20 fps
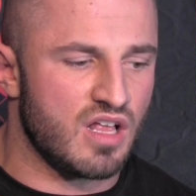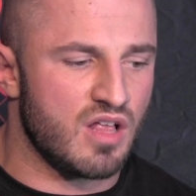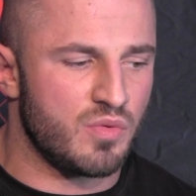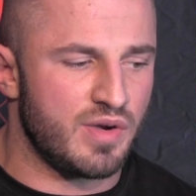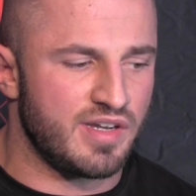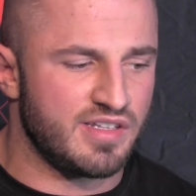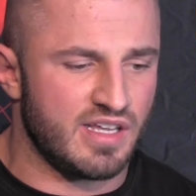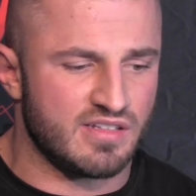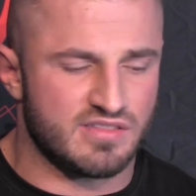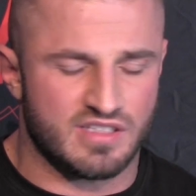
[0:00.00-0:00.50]

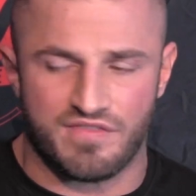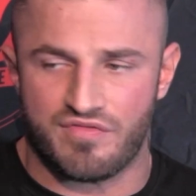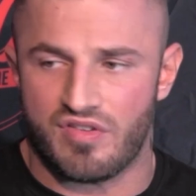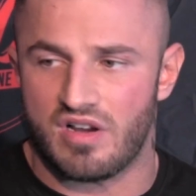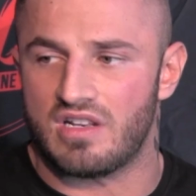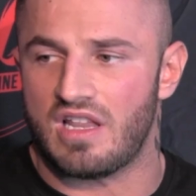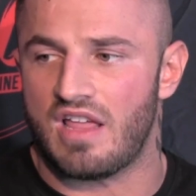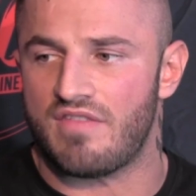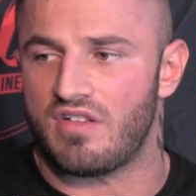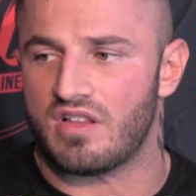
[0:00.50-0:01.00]
already a
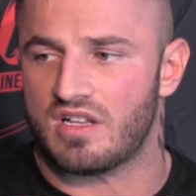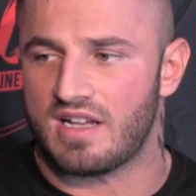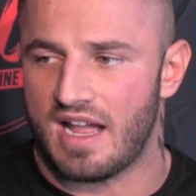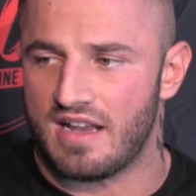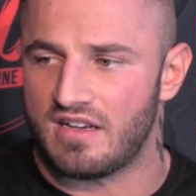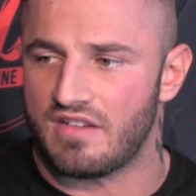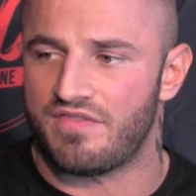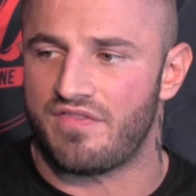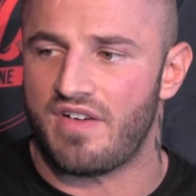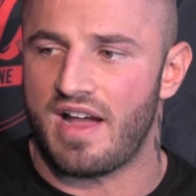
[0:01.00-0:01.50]
different level
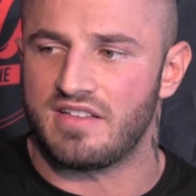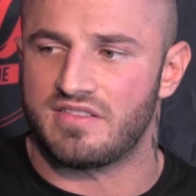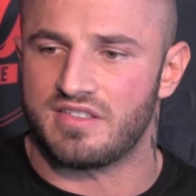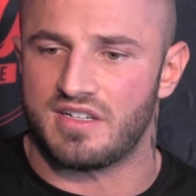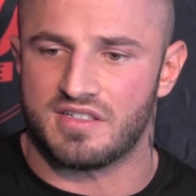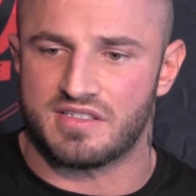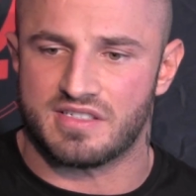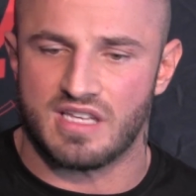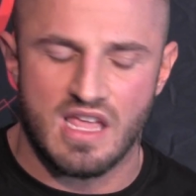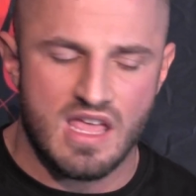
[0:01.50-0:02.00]
kind of
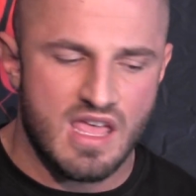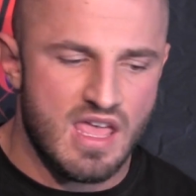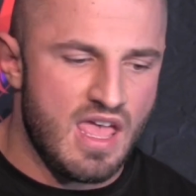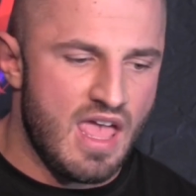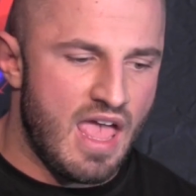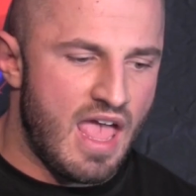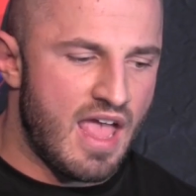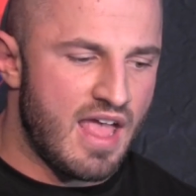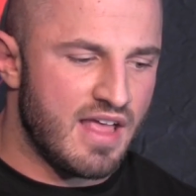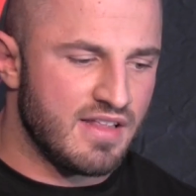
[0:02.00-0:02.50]
fighters,
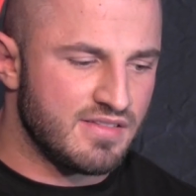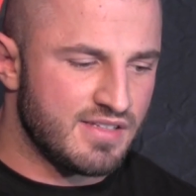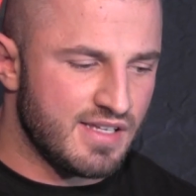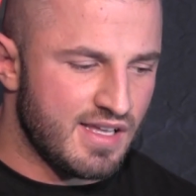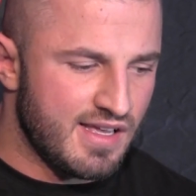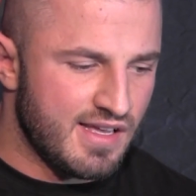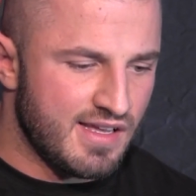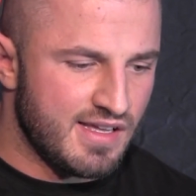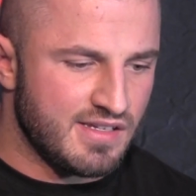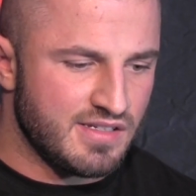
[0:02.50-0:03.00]
and
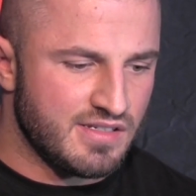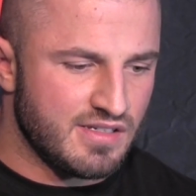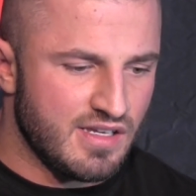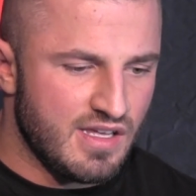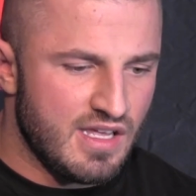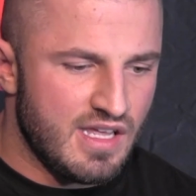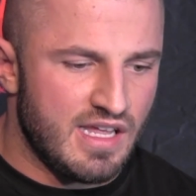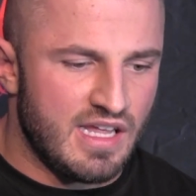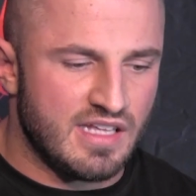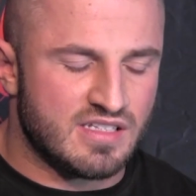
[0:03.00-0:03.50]

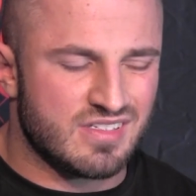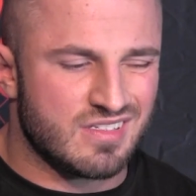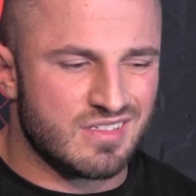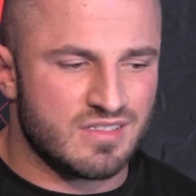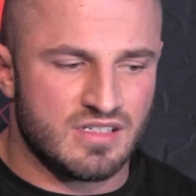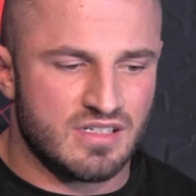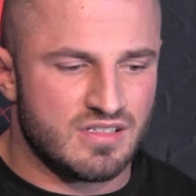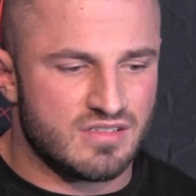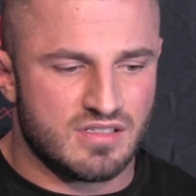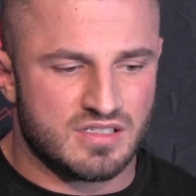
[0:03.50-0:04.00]
it's
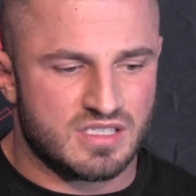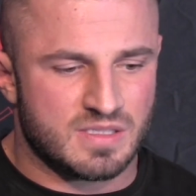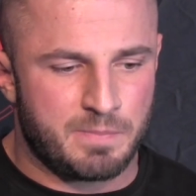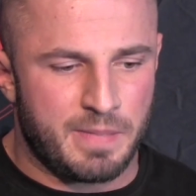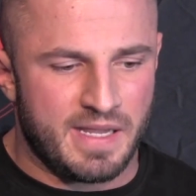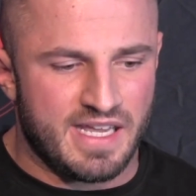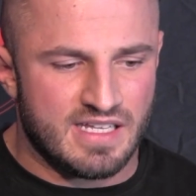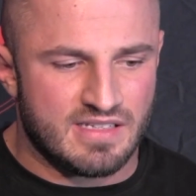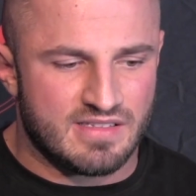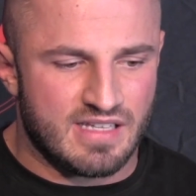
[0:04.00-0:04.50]

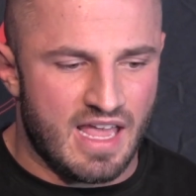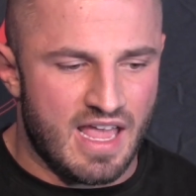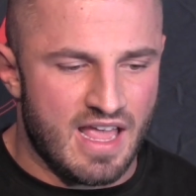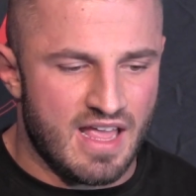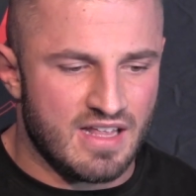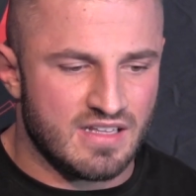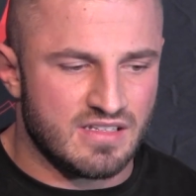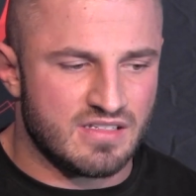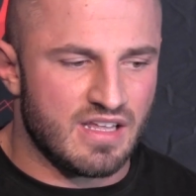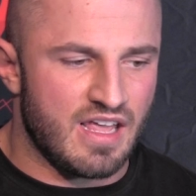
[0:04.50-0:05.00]
speed
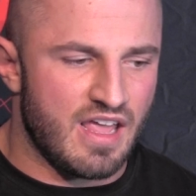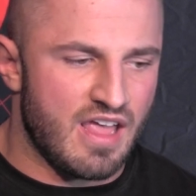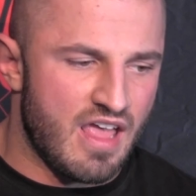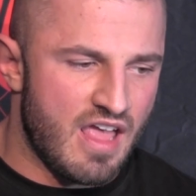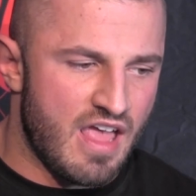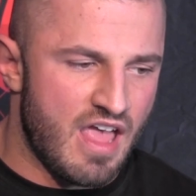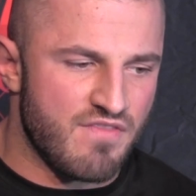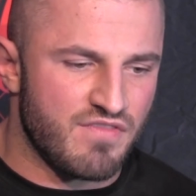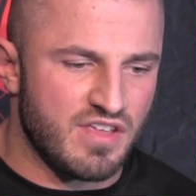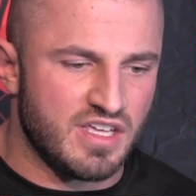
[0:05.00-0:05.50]
and
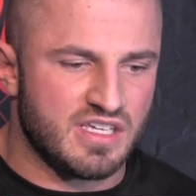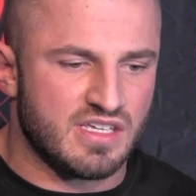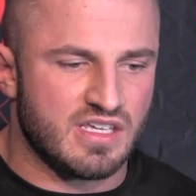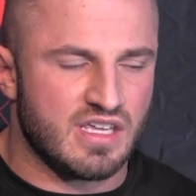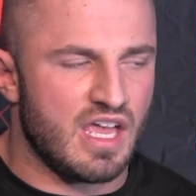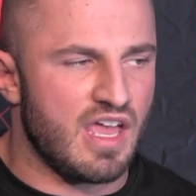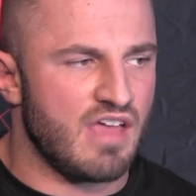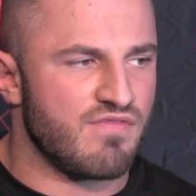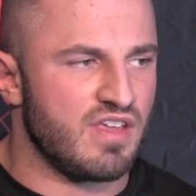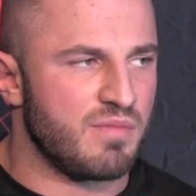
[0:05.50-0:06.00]

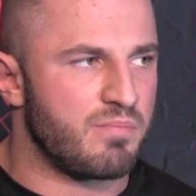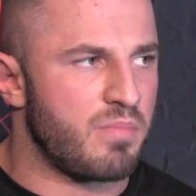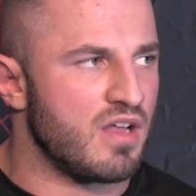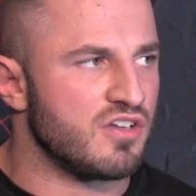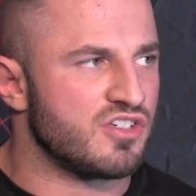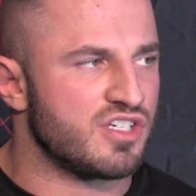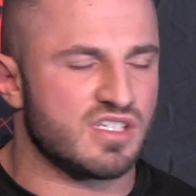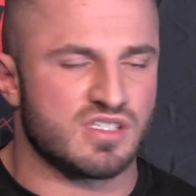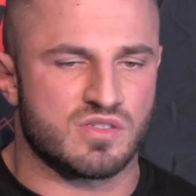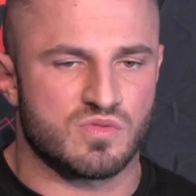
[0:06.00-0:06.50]
heavy
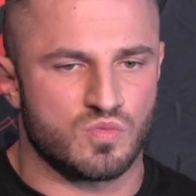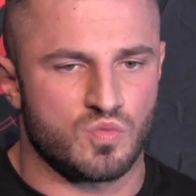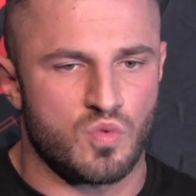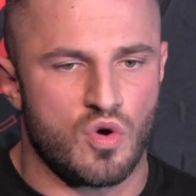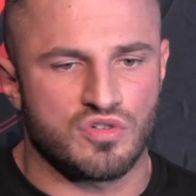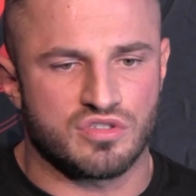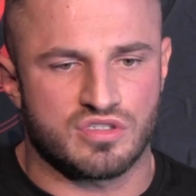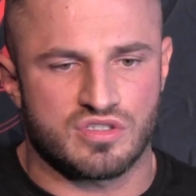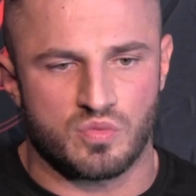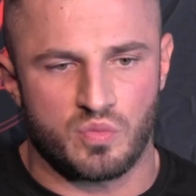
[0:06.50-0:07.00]
punches
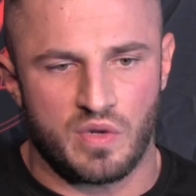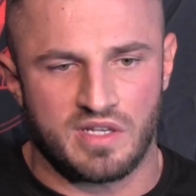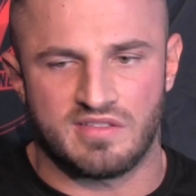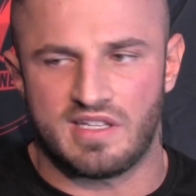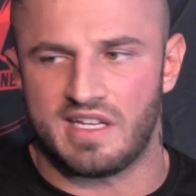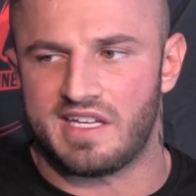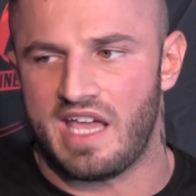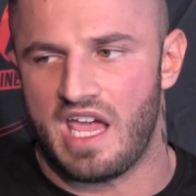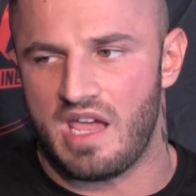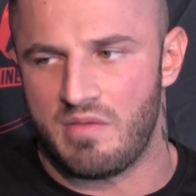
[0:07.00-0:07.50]
won't win
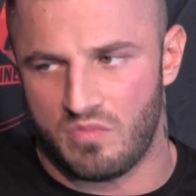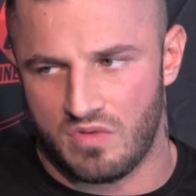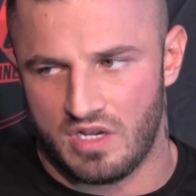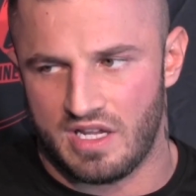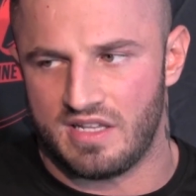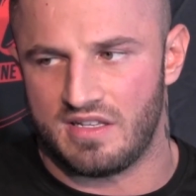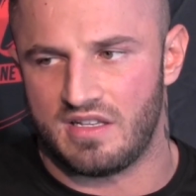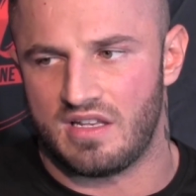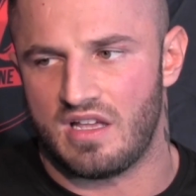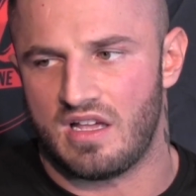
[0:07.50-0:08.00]
the game
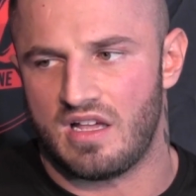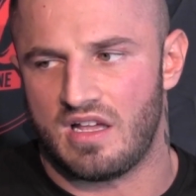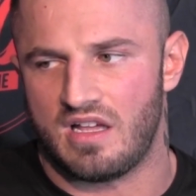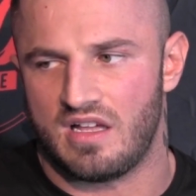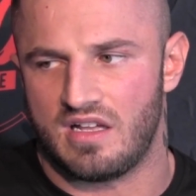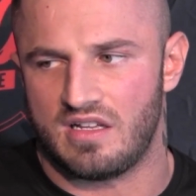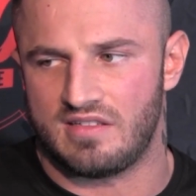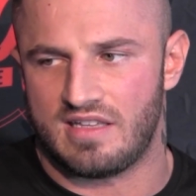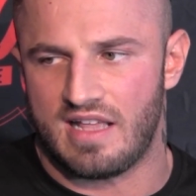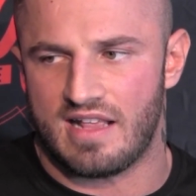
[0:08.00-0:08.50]
in
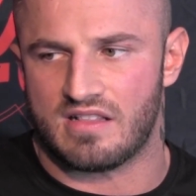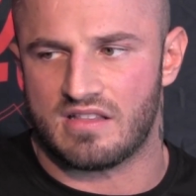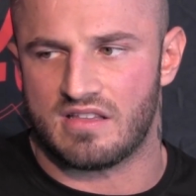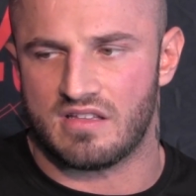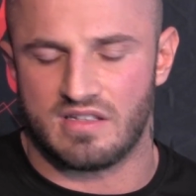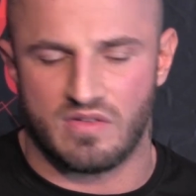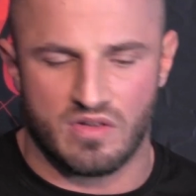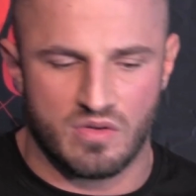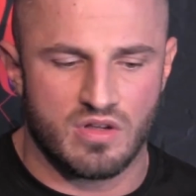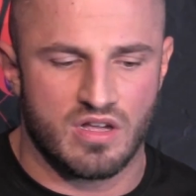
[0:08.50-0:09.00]
that
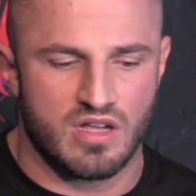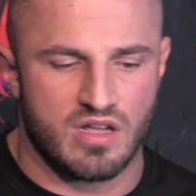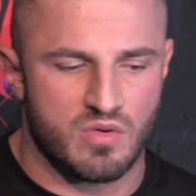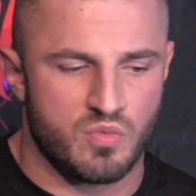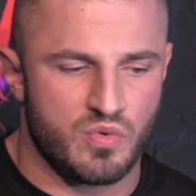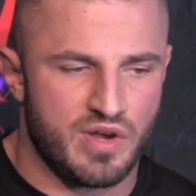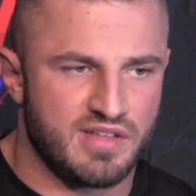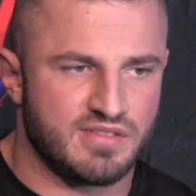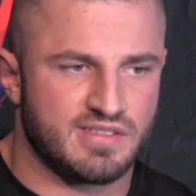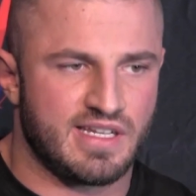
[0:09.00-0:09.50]

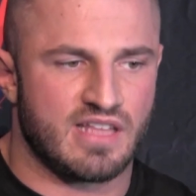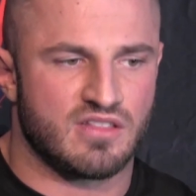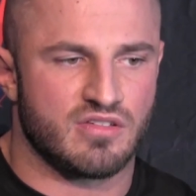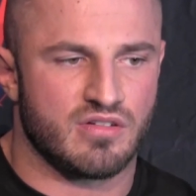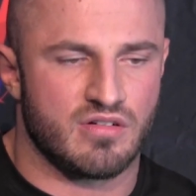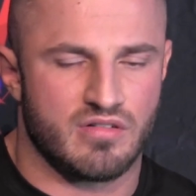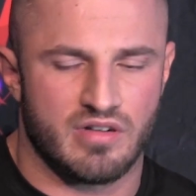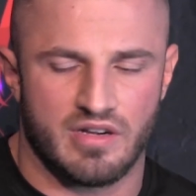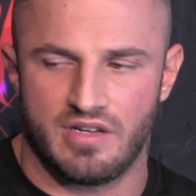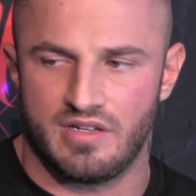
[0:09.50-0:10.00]
weight
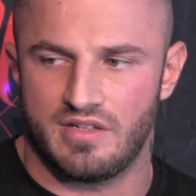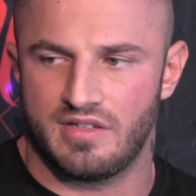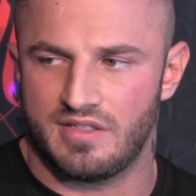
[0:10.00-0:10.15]
category.